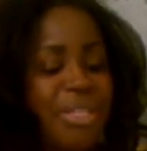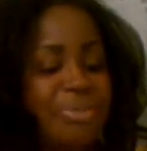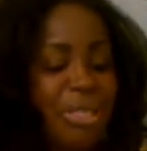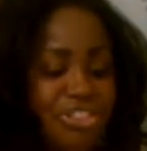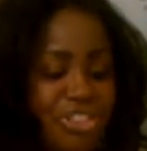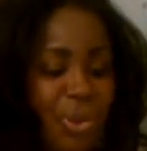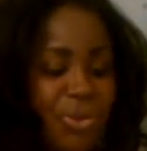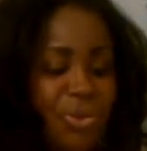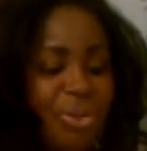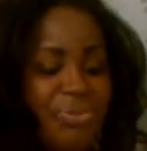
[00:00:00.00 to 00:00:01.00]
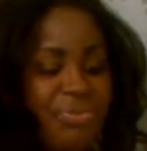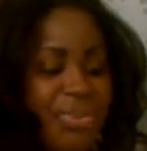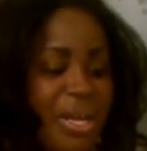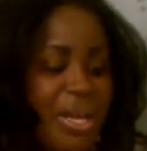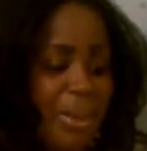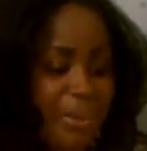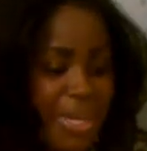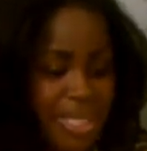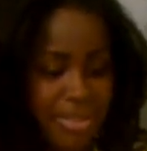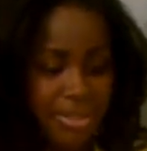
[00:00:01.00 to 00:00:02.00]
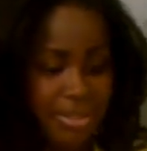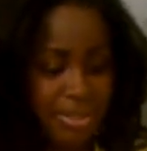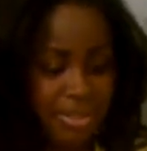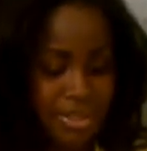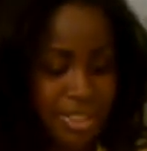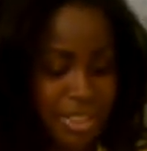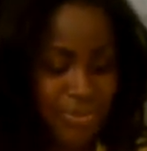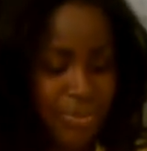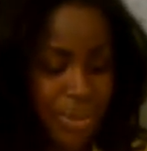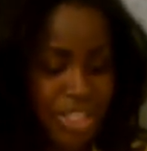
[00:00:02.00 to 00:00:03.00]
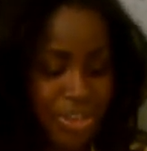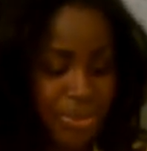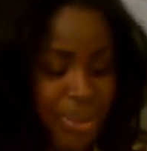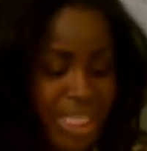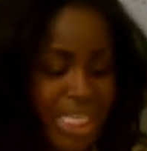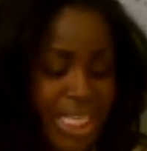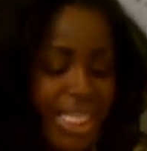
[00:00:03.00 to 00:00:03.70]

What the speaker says: My shoulder went from 43